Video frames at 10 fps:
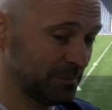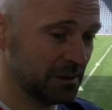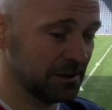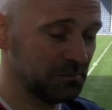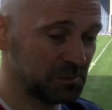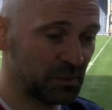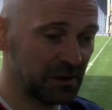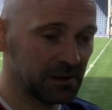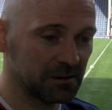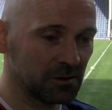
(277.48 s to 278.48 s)
my time's
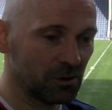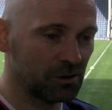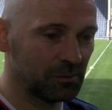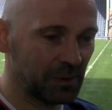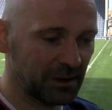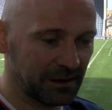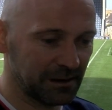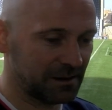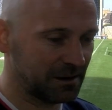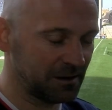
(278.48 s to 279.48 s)
been and gone, but
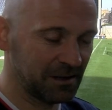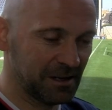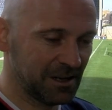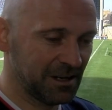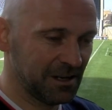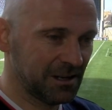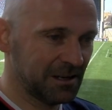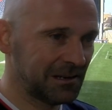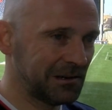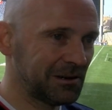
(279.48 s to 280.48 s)

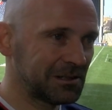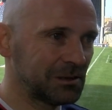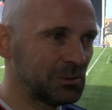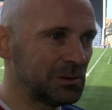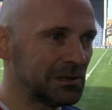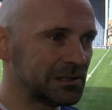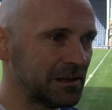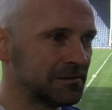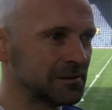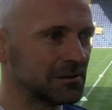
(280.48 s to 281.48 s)
you know, I still play
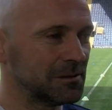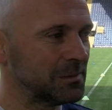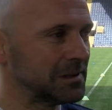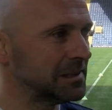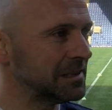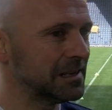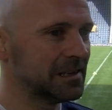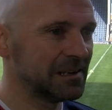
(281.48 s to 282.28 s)
sevens on a Monday.